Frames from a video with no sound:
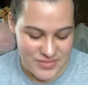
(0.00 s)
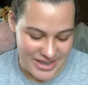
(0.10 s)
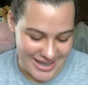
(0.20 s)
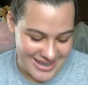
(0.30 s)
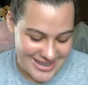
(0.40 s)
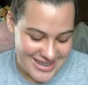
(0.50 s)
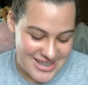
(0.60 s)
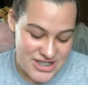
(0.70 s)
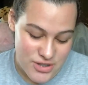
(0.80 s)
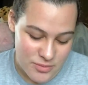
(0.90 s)
Yeah,
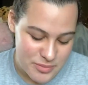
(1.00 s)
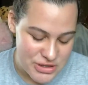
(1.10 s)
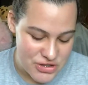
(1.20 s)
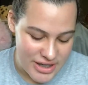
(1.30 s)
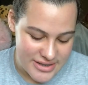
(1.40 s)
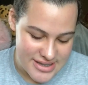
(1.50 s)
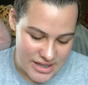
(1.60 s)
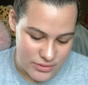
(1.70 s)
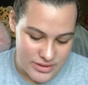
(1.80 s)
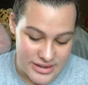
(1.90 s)
so I'm gonna be trying this
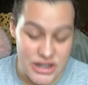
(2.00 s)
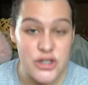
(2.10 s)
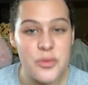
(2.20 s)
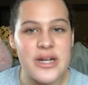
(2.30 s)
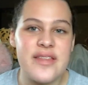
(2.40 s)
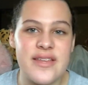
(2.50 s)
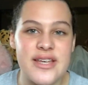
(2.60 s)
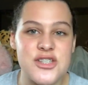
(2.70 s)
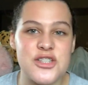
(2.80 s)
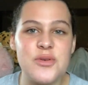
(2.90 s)
out, letting you know what I
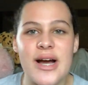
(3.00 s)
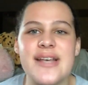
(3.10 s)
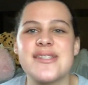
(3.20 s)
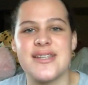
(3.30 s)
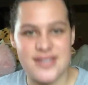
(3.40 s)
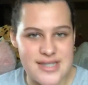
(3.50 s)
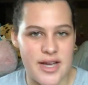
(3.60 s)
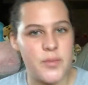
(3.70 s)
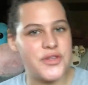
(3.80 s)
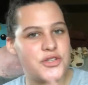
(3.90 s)
think so you guys can
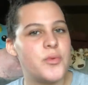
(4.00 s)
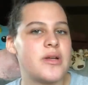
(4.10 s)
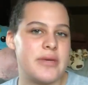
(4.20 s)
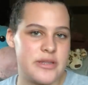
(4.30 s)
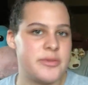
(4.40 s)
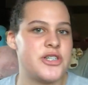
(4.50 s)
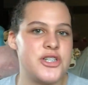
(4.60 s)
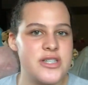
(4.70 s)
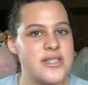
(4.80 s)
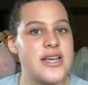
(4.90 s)
decide whether you want to make the
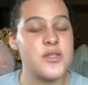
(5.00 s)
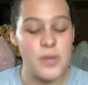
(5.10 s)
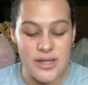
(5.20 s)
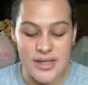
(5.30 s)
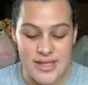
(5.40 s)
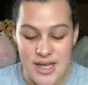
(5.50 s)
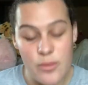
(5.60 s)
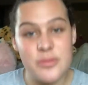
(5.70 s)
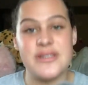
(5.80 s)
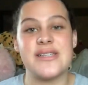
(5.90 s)
purchase, as well as I
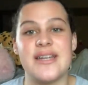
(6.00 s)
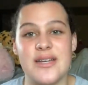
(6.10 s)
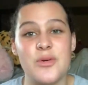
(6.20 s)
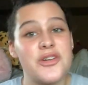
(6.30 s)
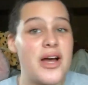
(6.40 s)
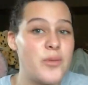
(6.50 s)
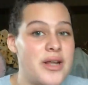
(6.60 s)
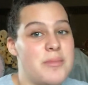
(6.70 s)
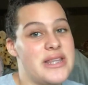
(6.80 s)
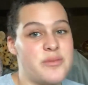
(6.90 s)
will be deciding whether I
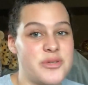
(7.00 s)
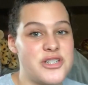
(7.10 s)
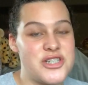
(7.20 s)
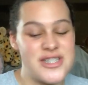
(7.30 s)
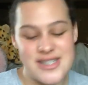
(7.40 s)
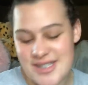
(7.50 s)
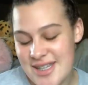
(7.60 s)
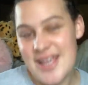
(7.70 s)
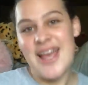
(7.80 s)
want to make the purchase.